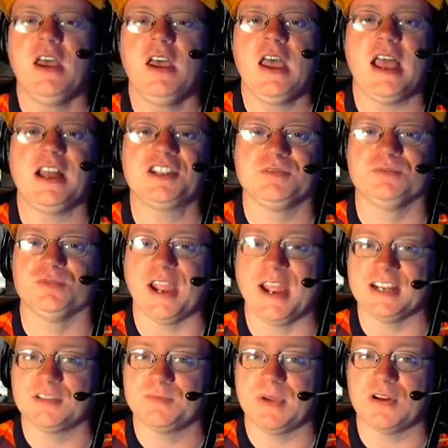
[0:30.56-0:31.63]
Had some
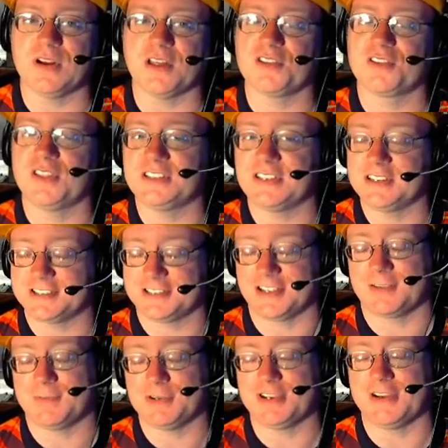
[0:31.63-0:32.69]
rants about other things I
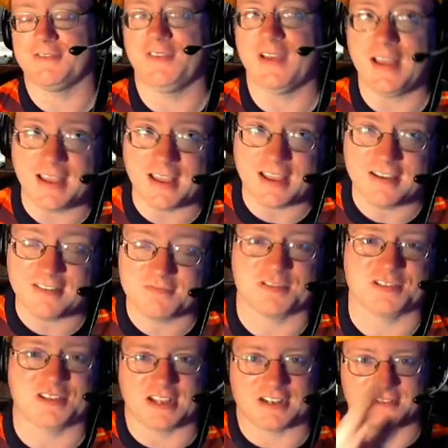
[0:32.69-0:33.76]
dislike about Gen 5,
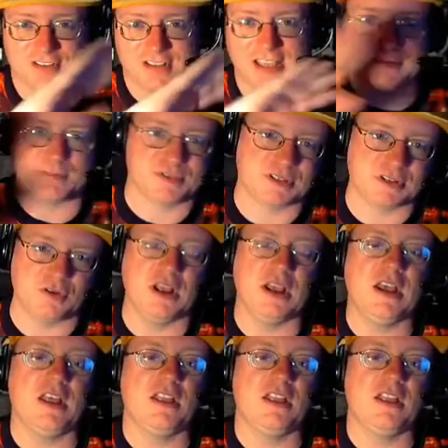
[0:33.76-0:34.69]
but that's for that episode.